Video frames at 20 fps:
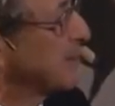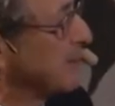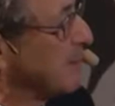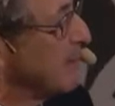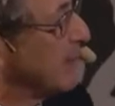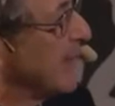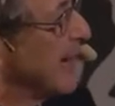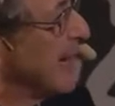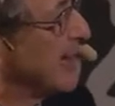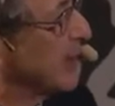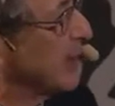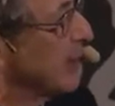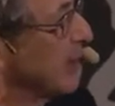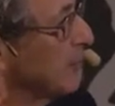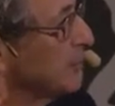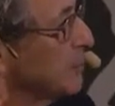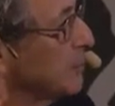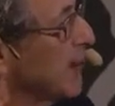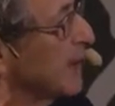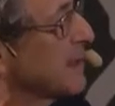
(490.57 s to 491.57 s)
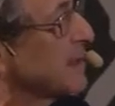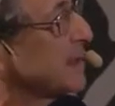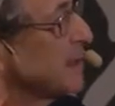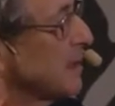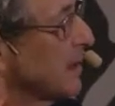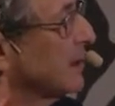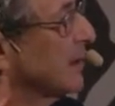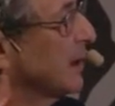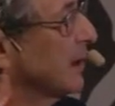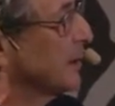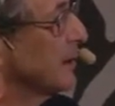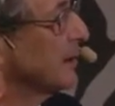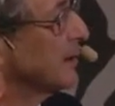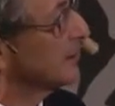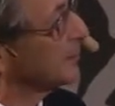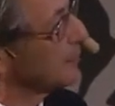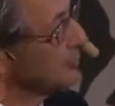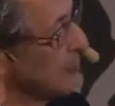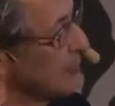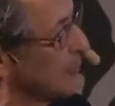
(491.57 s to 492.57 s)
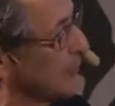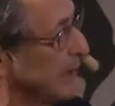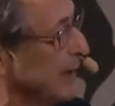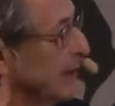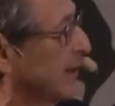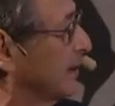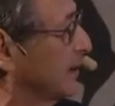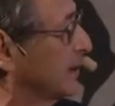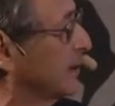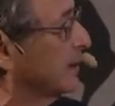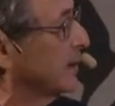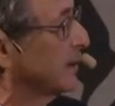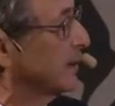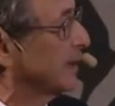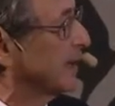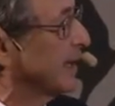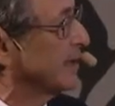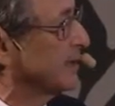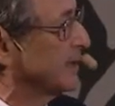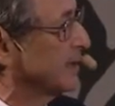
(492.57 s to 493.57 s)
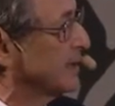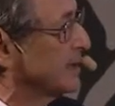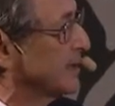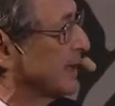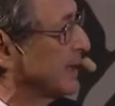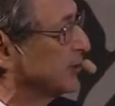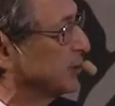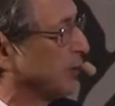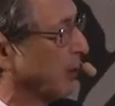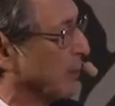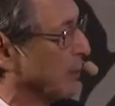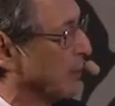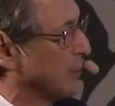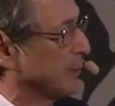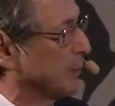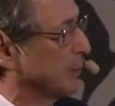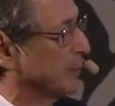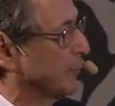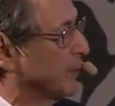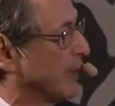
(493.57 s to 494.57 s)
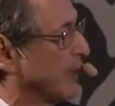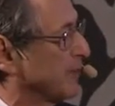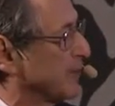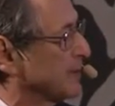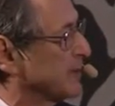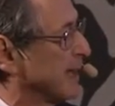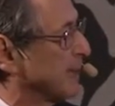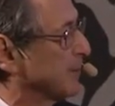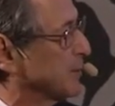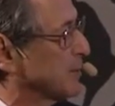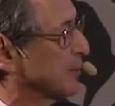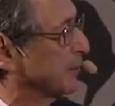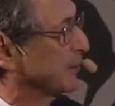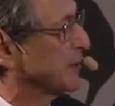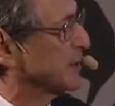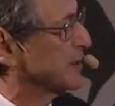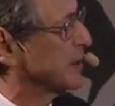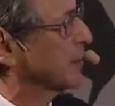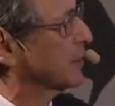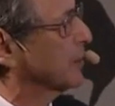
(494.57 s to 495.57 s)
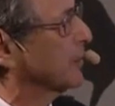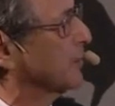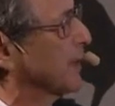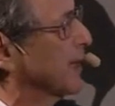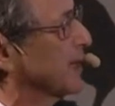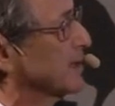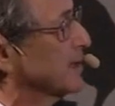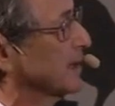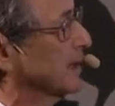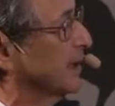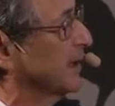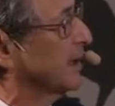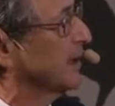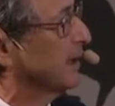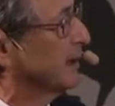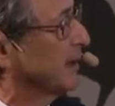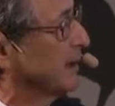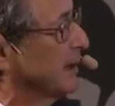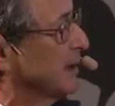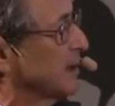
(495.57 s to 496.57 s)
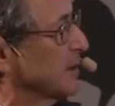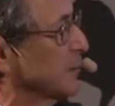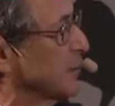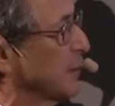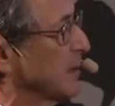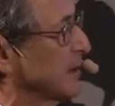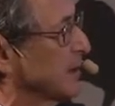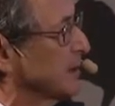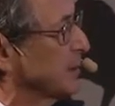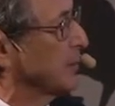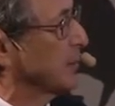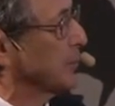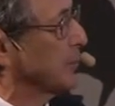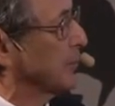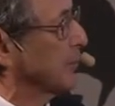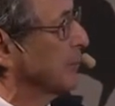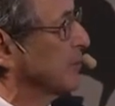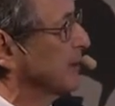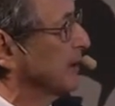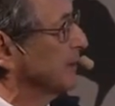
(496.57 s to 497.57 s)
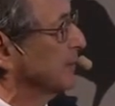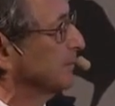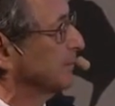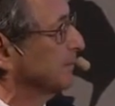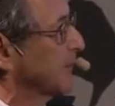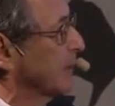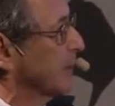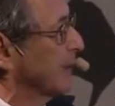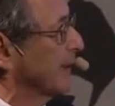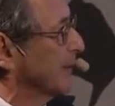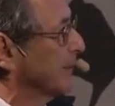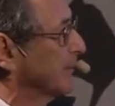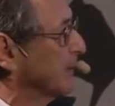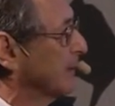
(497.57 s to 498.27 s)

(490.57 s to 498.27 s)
some mechanical objects from the 19th century would have the same sort of physical complexity as one simple protein. Okay,